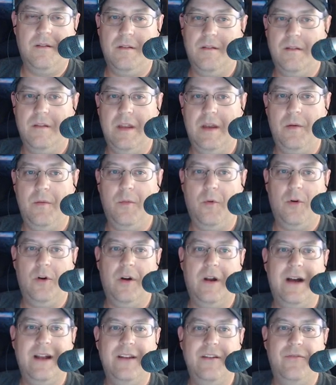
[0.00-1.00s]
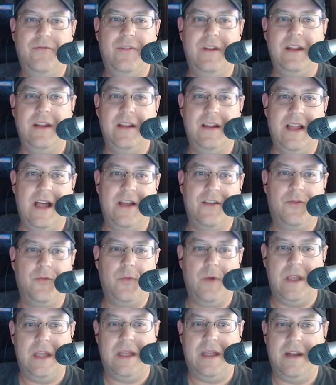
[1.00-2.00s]
They were undefeated last
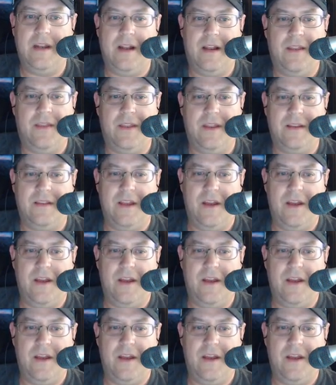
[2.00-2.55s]
week, and I think they